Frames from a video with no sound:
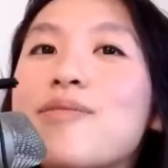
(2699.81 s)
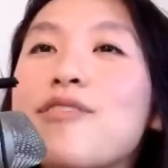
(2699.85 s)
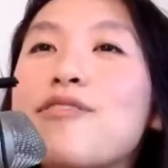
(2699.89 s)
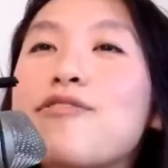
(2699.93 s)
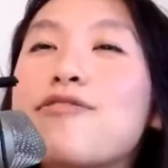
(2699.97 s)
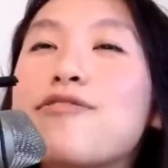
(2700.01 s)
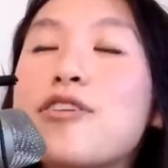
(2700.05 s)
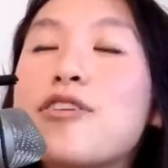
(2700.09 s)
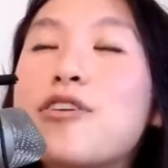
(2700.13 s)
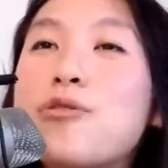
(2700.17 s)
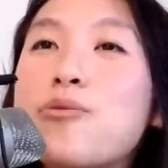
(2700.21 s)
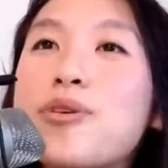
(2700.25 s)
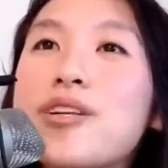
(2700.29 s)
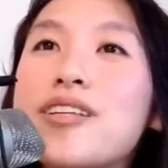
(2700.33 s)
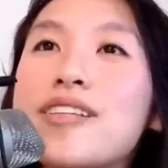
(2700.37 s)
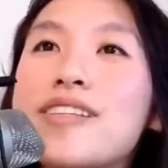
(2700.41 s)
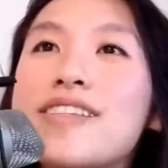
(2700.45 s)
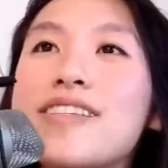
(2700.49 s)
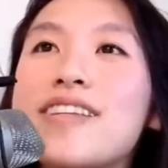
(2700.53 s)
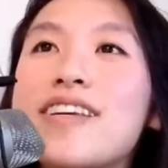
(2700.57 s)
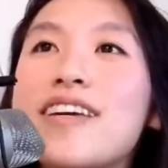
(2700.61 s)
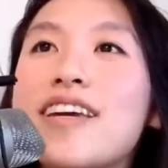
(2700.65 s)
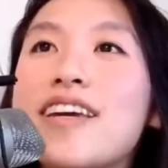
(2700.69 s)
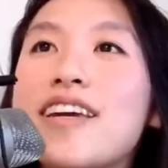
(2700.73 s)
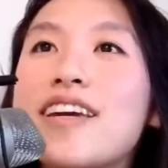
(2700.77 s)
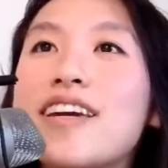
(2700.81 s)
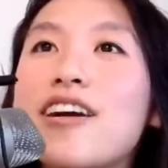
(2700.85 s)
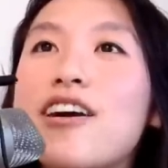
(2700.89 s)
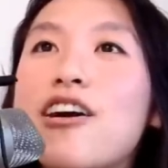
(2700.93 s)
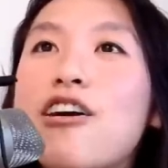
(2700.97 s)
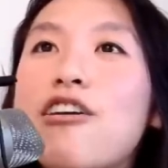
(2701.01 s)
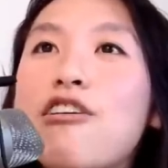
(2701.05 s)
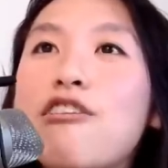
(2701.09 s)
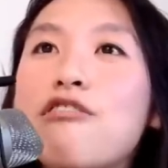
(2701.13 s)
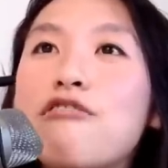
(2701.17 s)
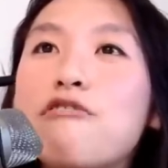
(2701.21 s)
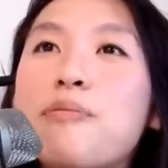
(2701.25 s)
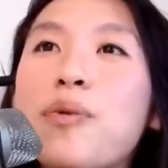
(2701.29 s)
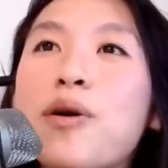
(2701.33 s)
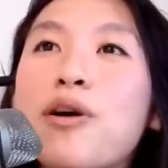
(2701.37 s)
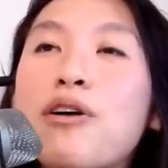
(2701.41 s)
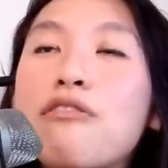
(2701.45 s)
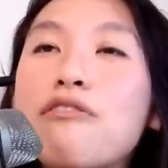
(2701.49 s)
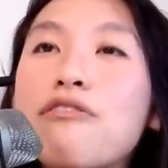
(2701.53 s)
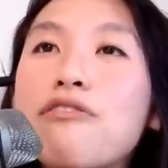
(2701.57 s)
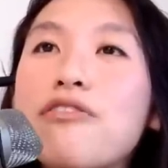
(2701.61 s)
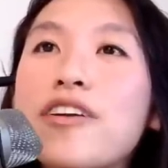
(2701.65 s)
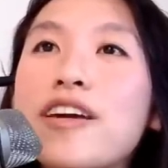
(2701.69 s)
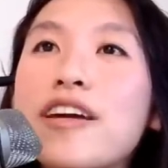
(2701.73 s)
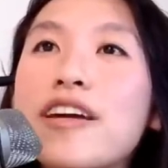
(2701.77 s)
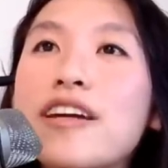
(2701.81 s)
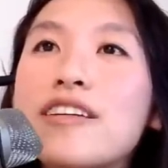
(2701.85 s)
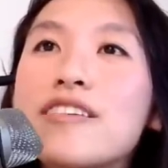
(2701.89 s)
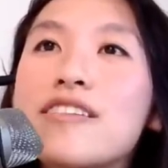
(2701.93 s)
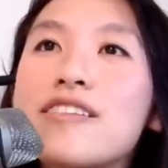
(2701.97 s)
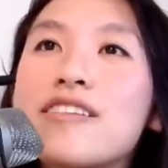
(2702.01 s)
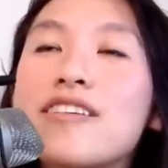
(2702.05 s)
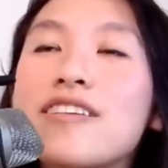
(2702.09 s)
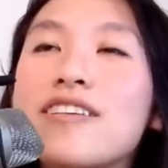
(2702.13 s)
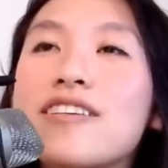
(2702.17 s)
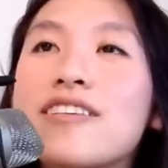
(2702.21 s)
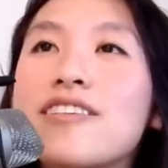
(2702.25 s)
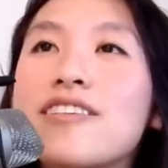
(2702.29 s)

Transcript: frequency of perfect